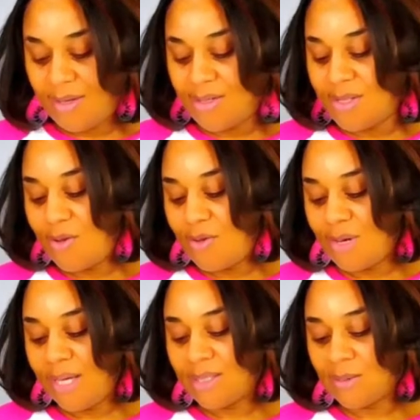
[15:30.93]
So
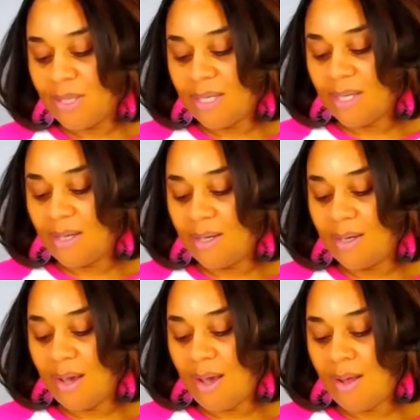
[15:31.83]
next week,
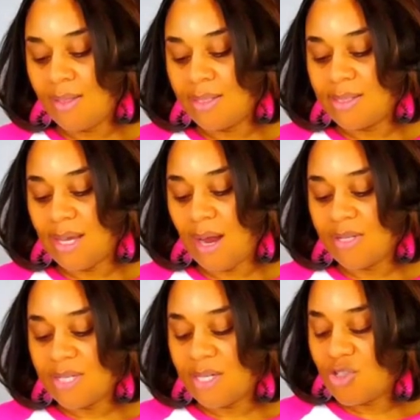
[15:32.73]
let's see, our
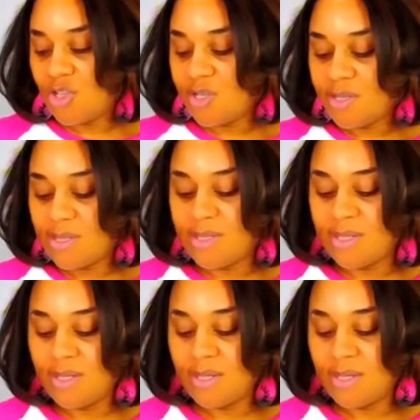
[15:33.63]
teachers.